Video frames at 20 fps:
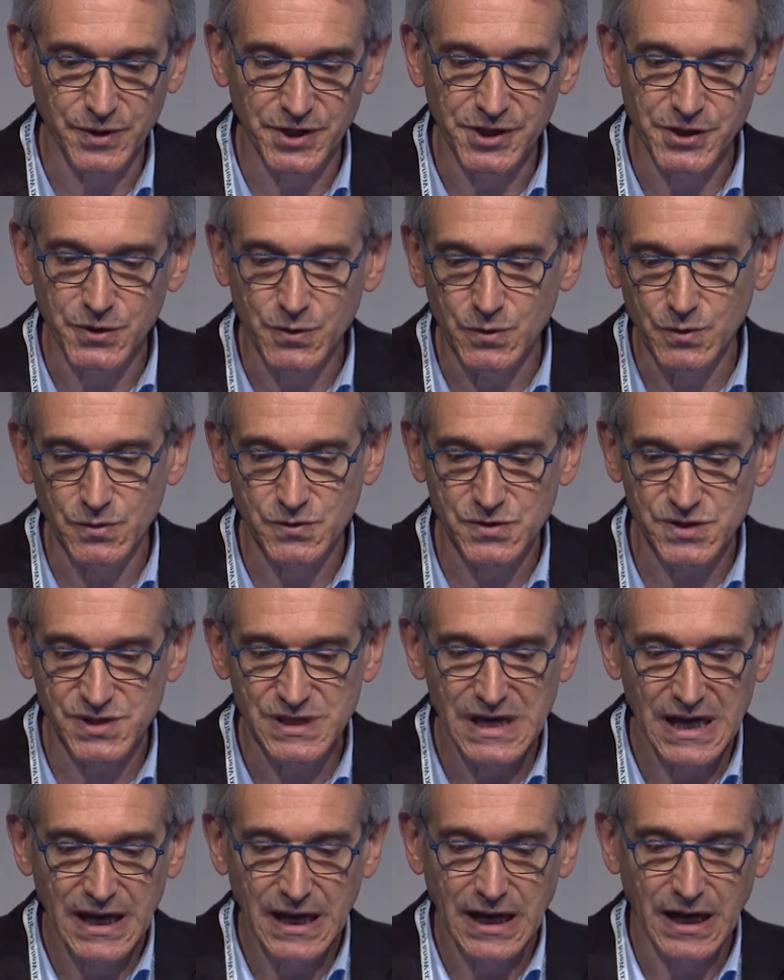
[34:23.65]
use
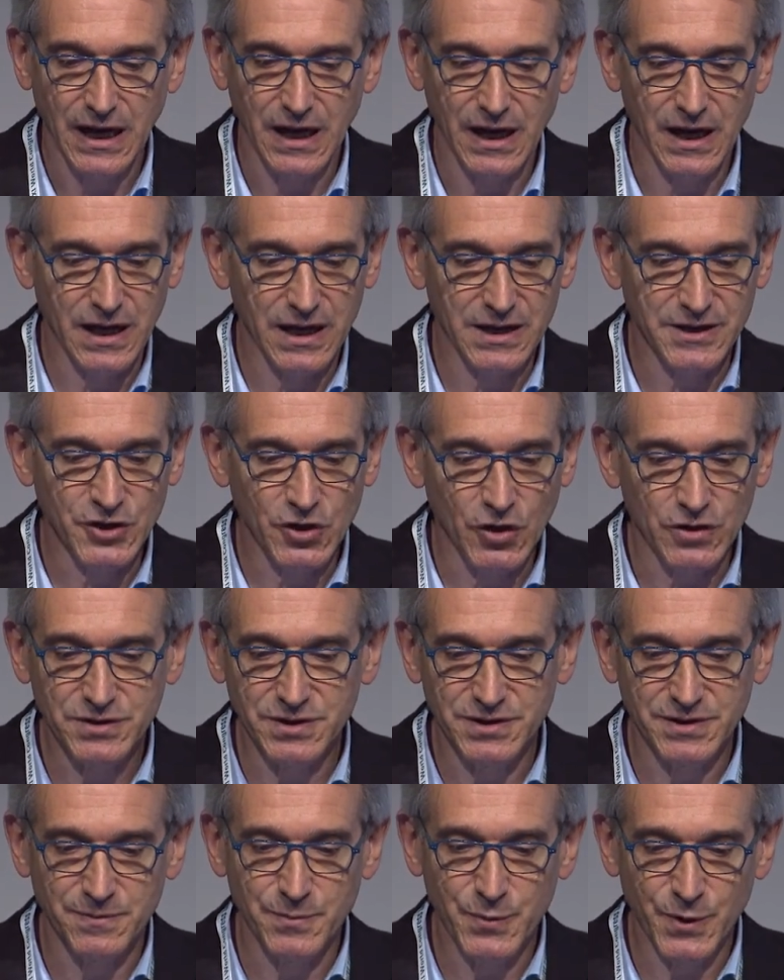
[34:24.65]
not
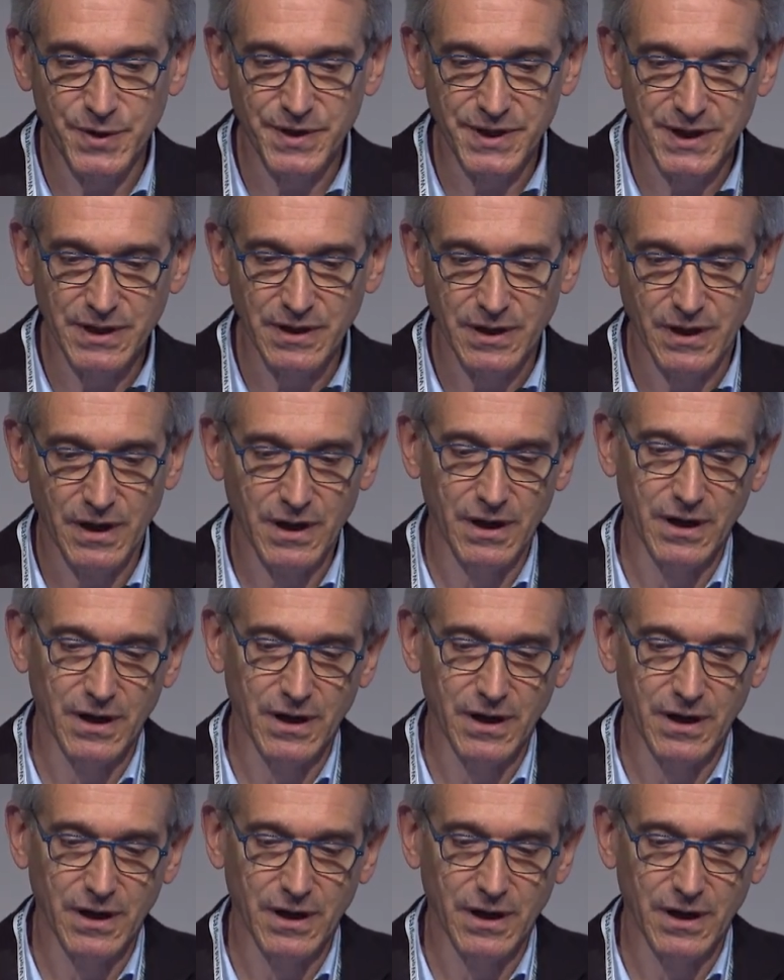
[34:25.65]
the very